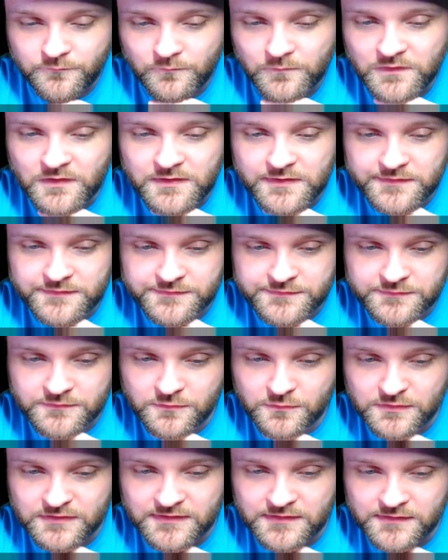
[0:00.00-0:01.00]
as
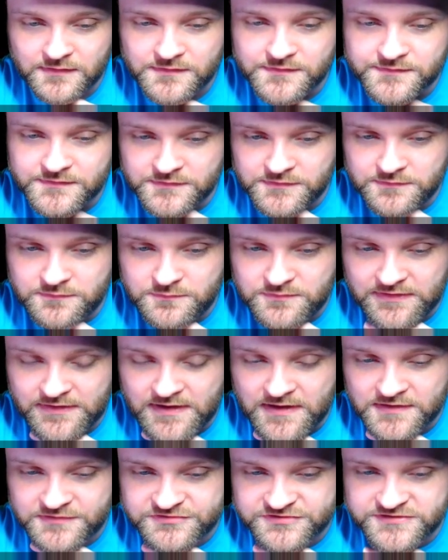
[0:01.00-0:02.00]
soon as you
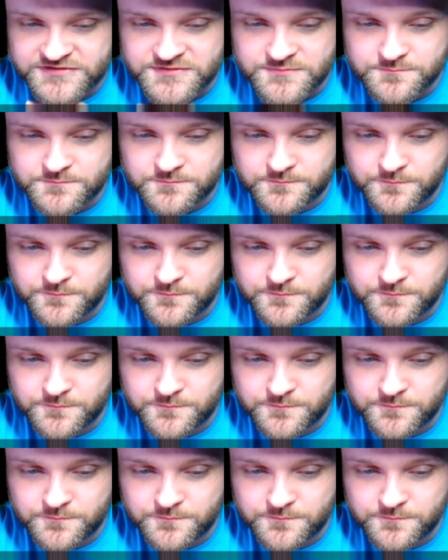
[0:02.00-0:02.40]
catch him,